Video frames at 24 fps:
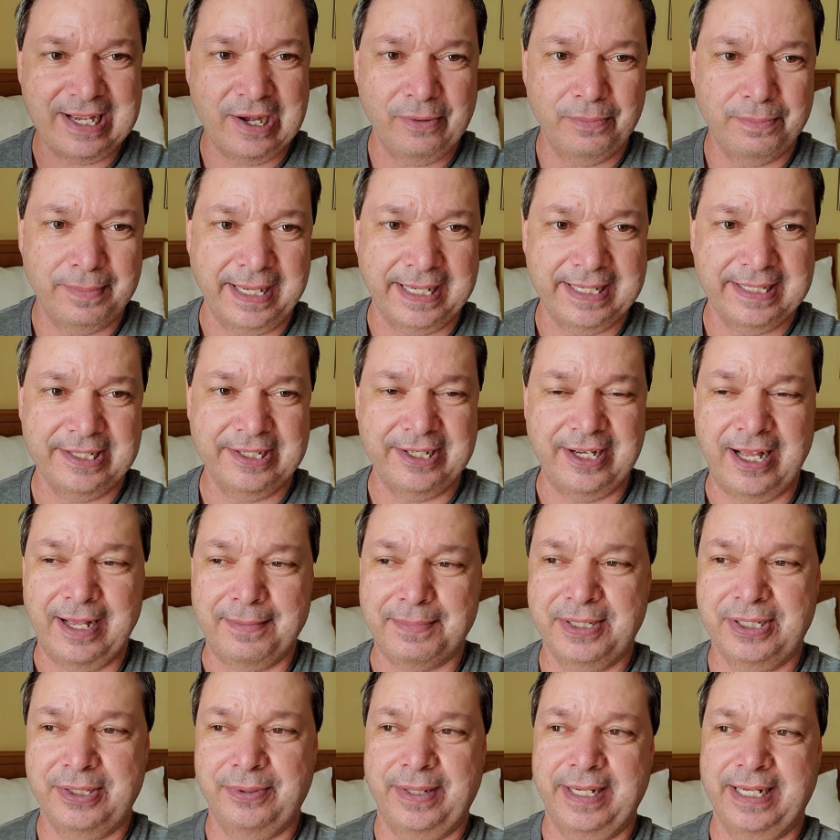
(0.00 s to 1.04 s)
out my
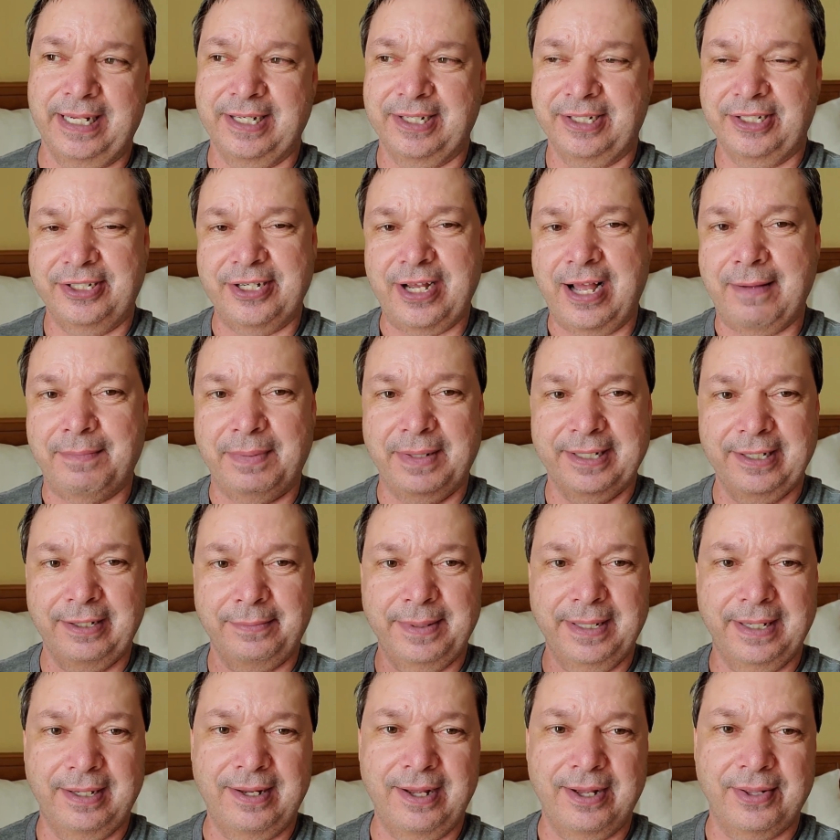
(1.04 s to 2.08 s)
stops so I can stop a little
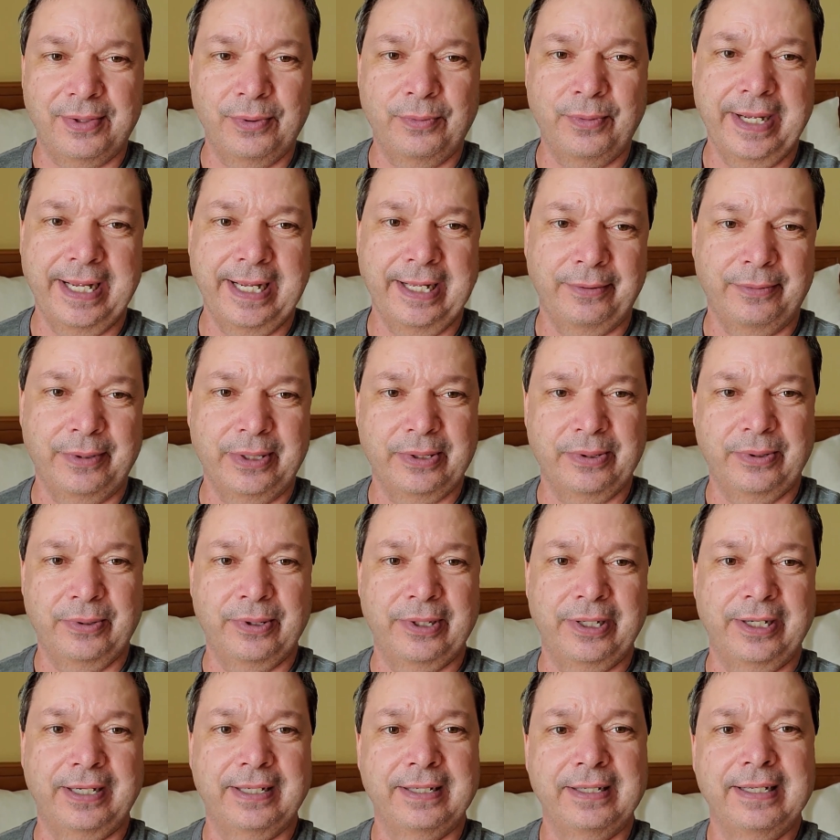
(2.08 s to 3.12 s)
bit along the way and
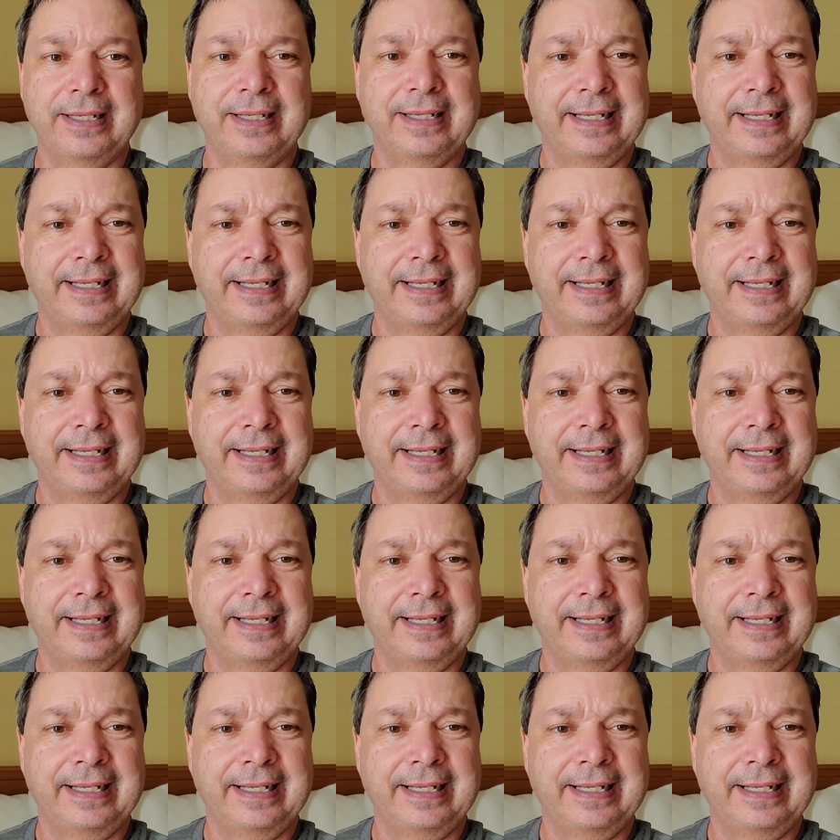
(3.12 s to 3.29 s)
record